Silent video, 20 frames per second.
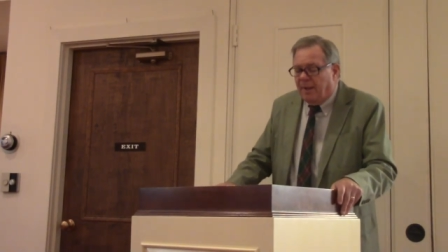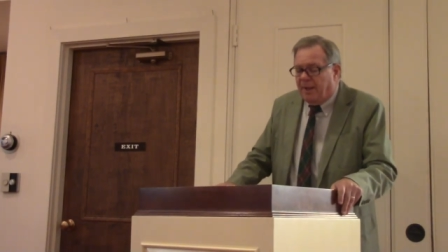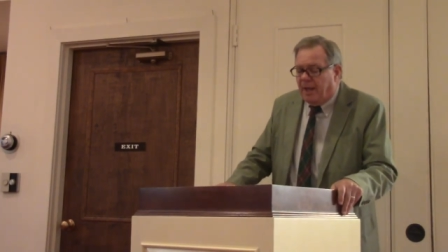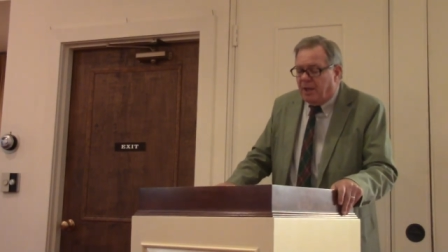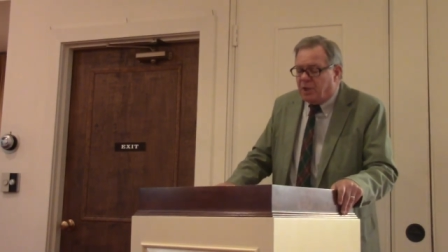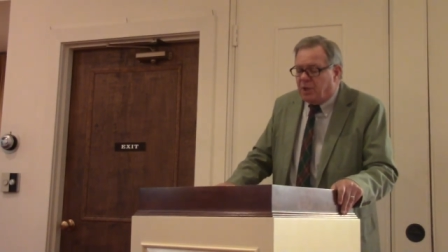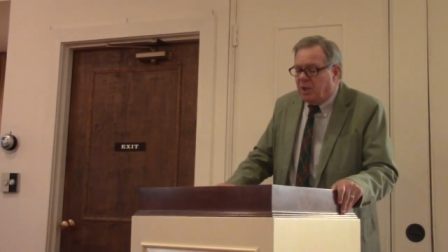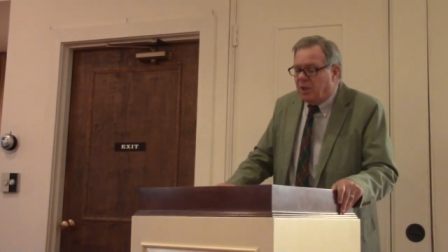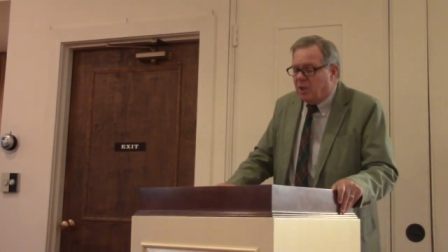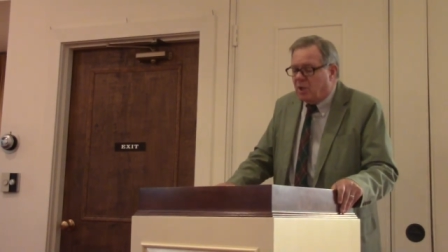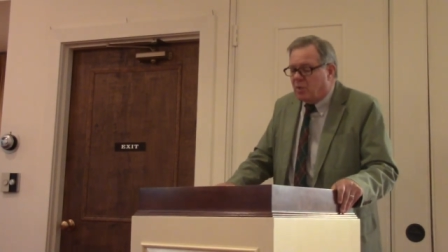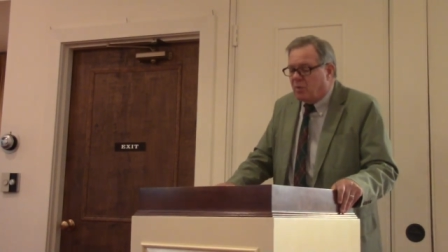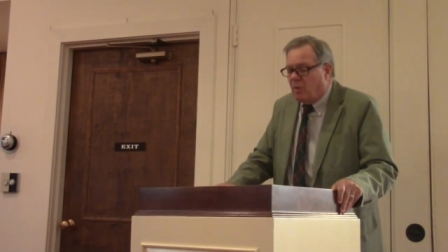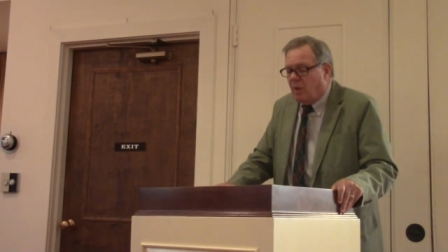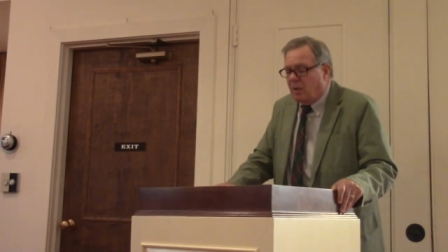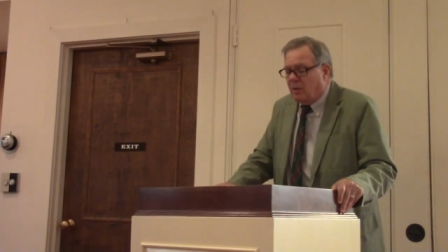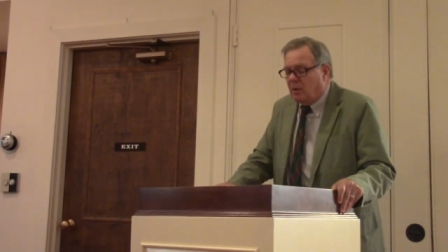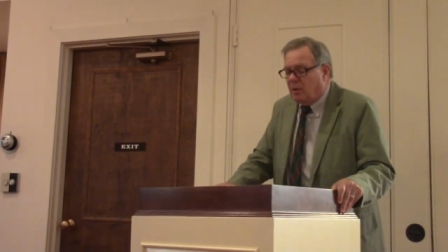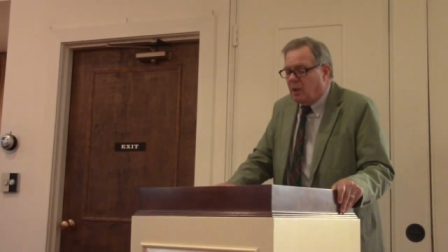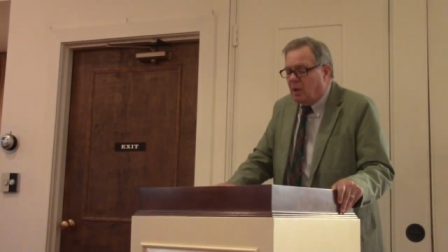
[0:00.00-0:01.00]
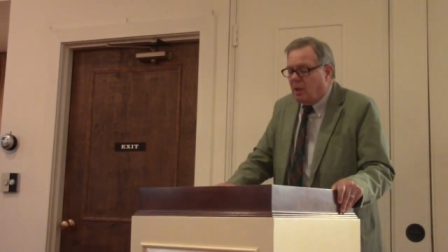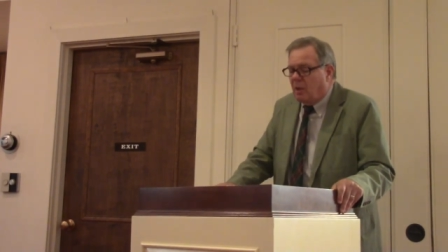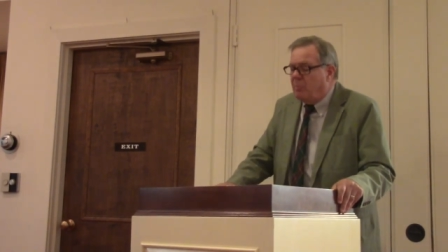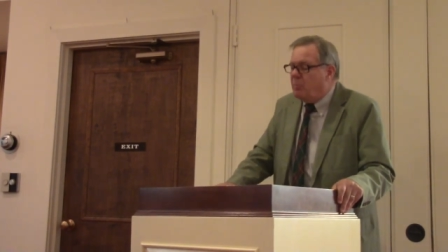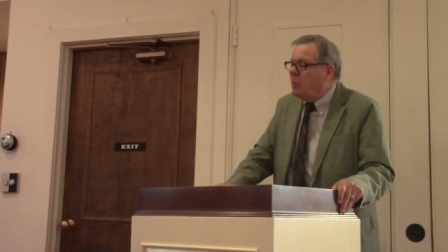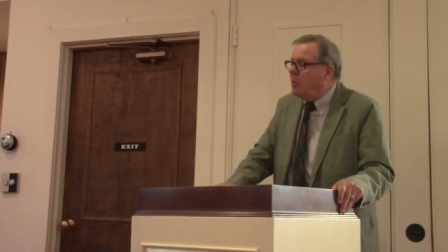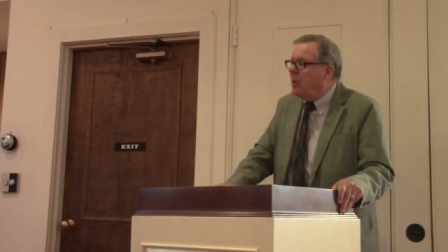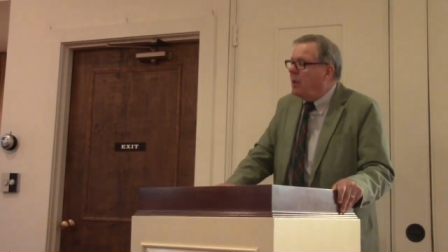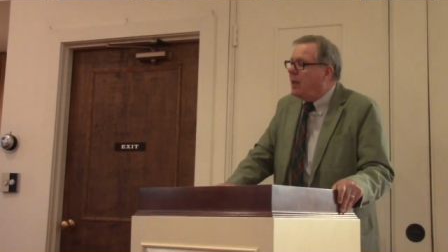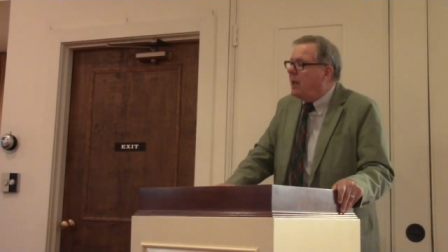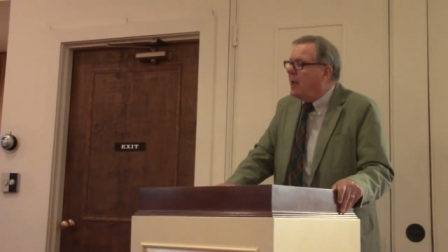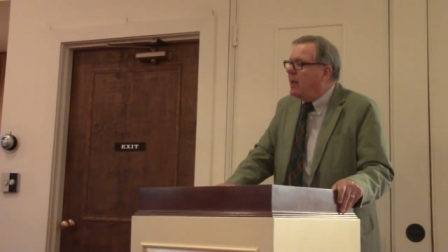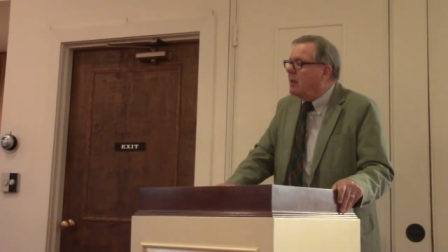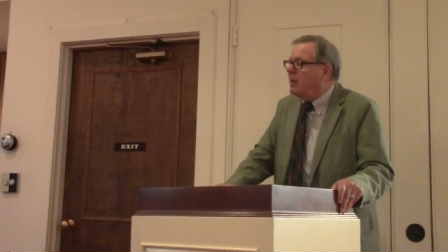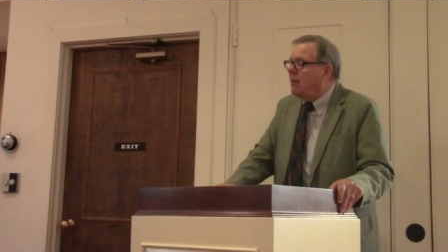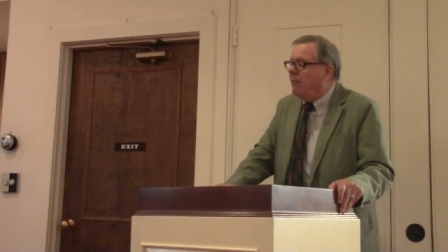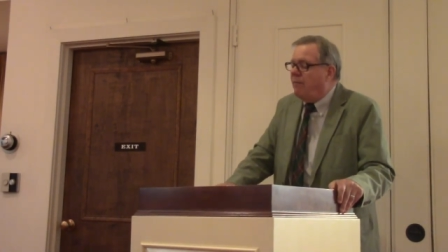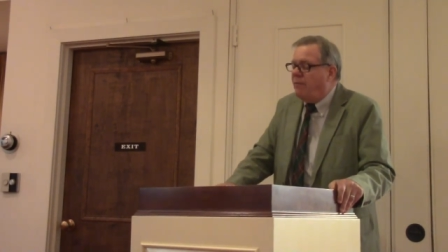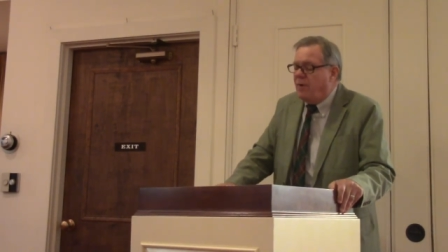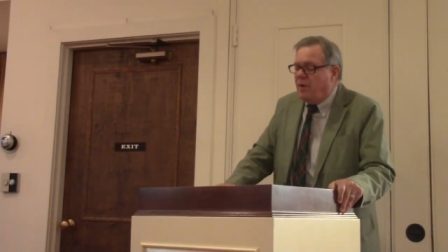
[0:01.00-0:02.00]
as she struggled to
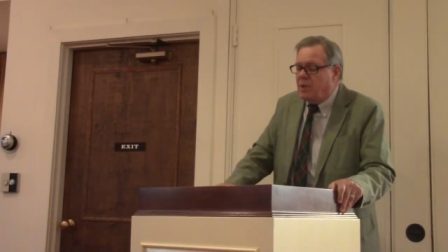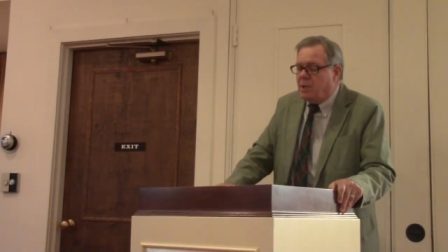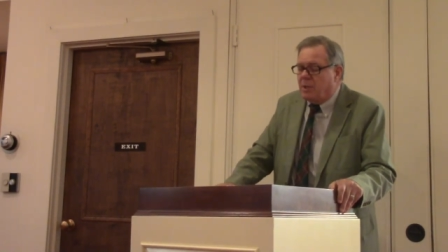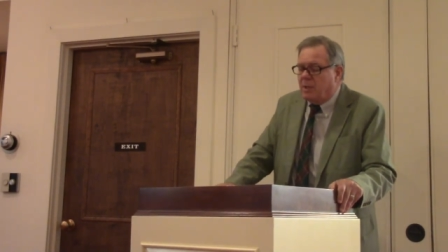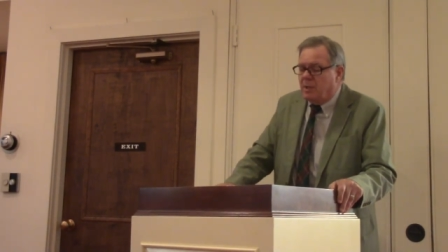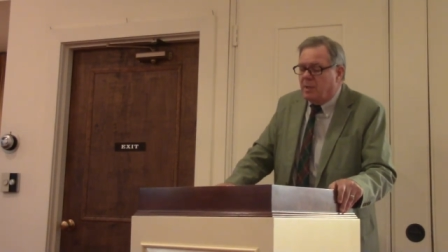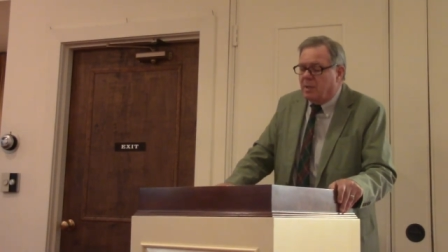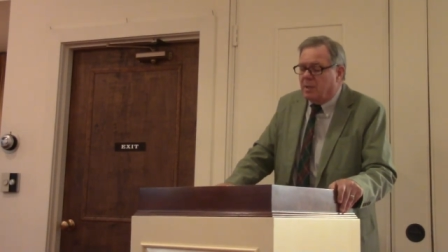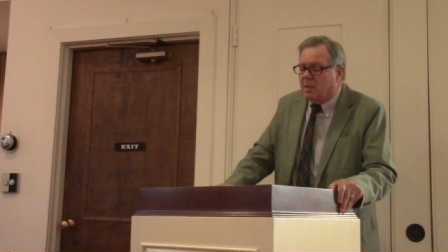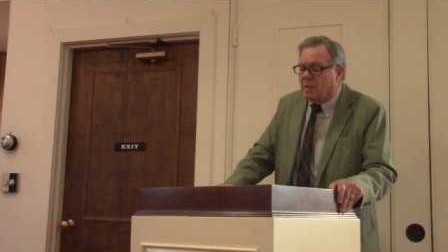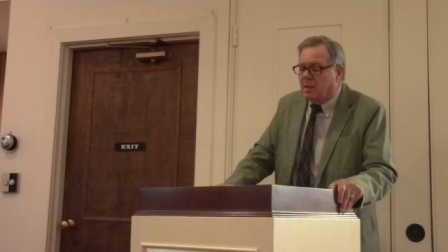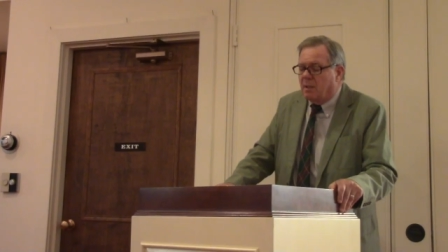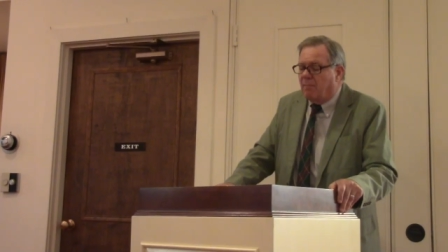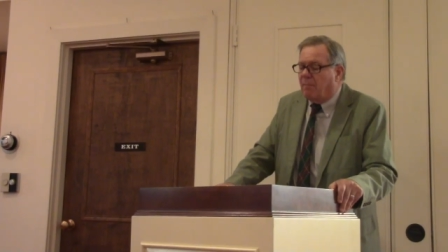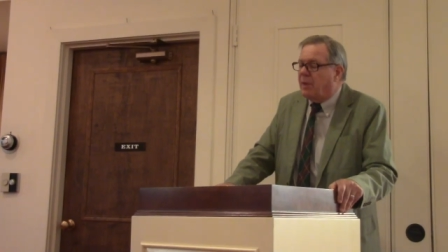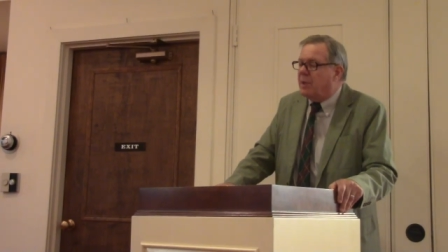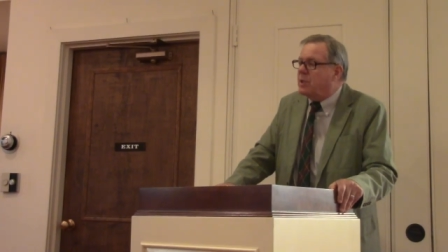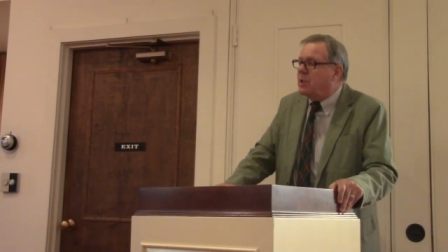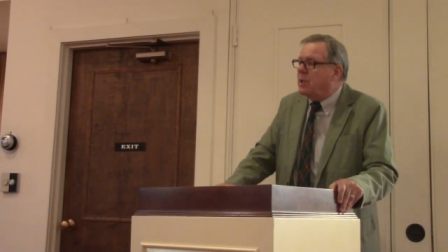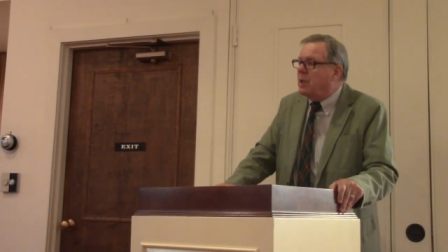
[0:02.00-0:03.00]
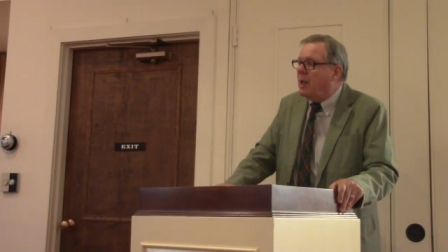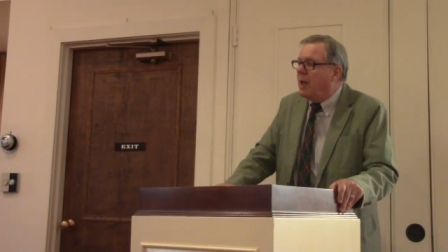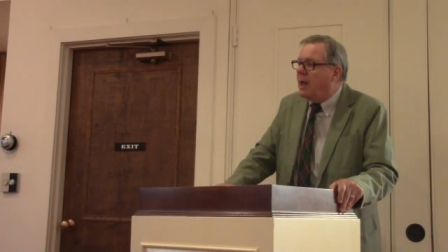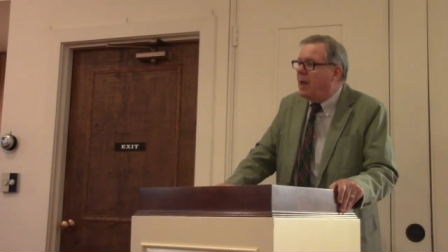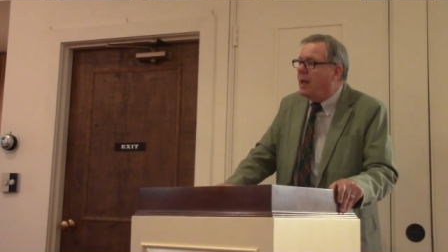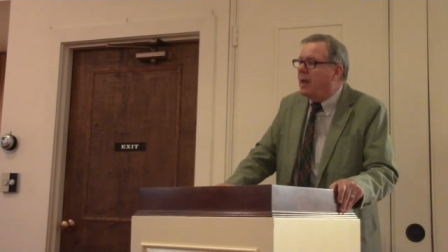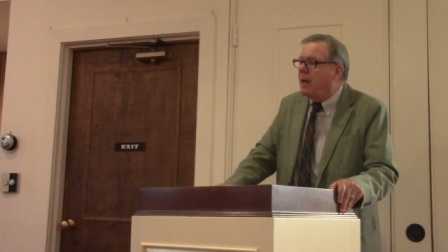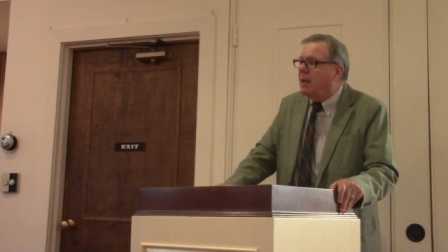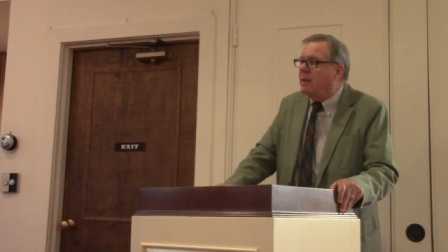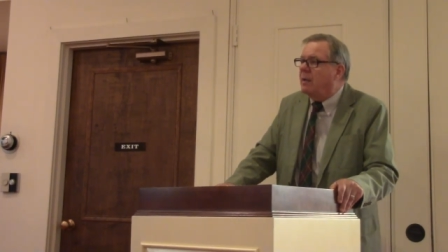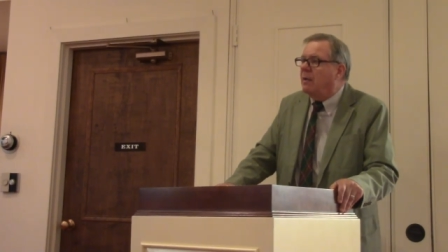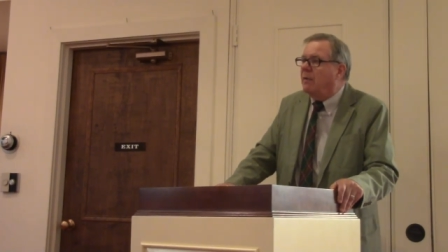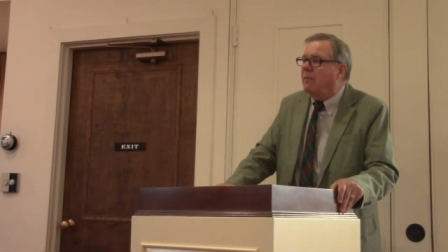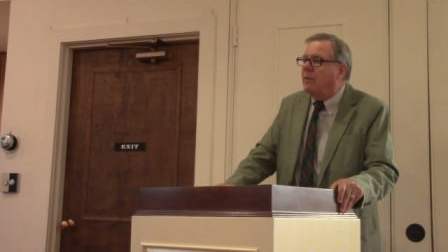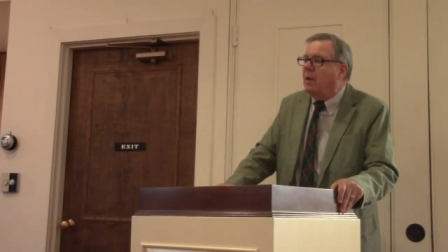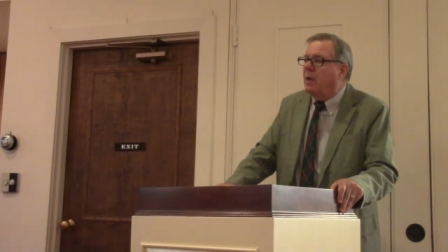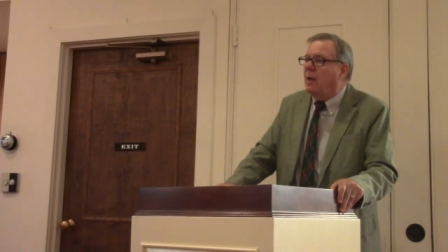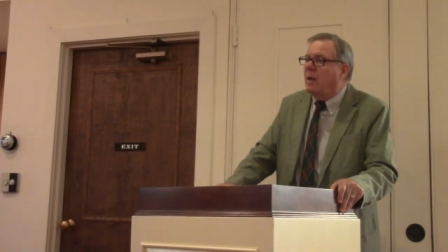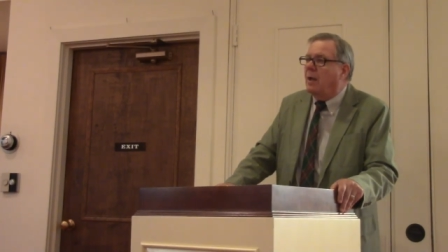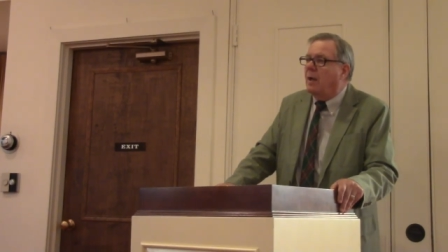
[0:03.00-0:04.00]
communicate the visions that she had
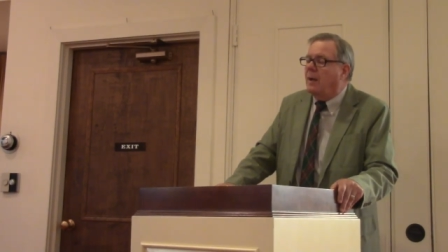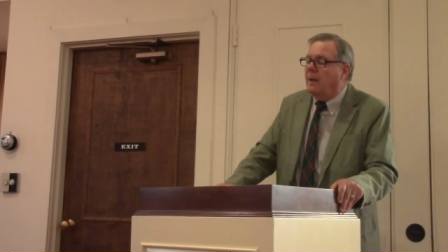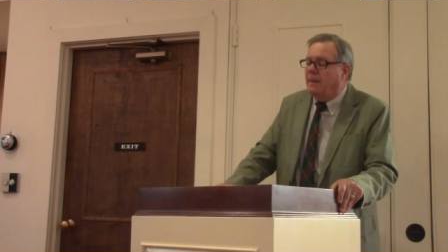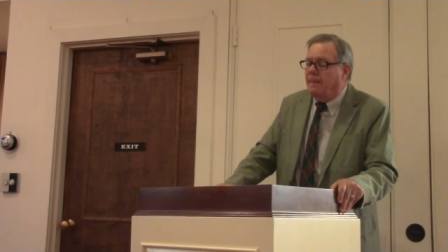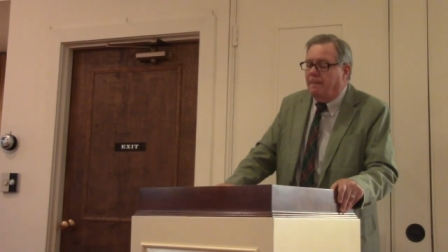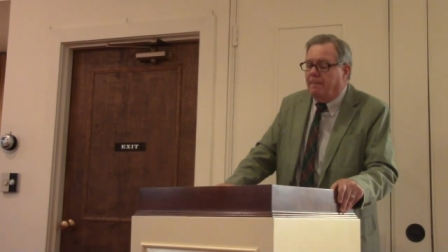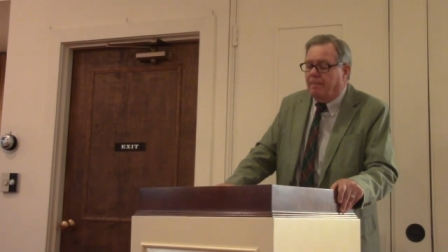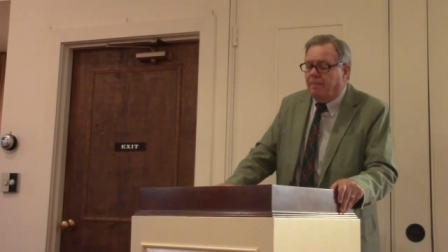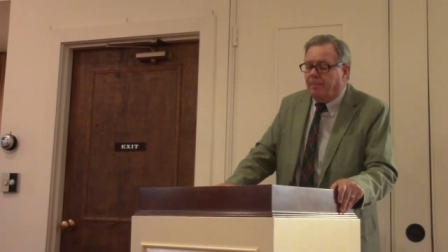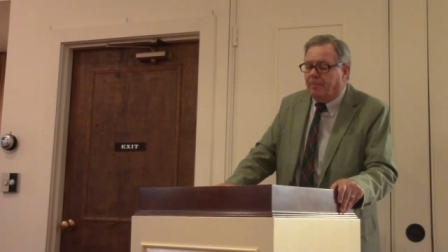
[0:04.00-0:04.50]
of God.